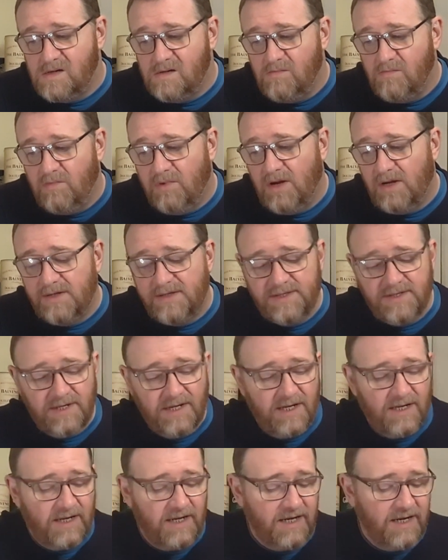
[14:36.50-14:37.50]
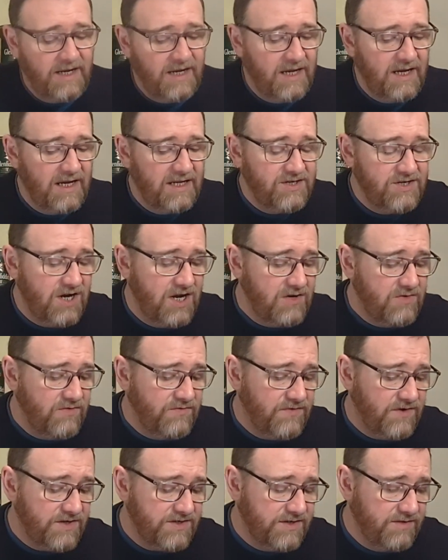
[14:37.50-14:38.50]
But in general,
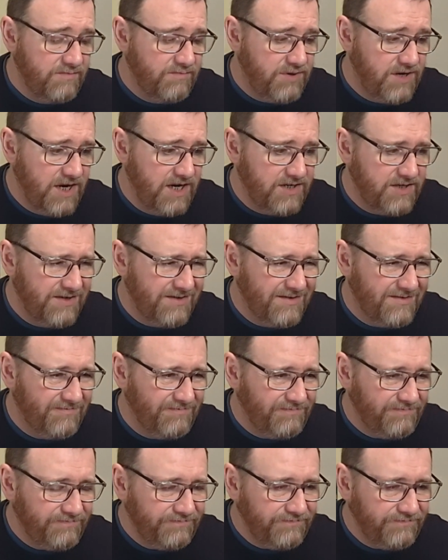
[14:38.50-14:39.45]
first impressions,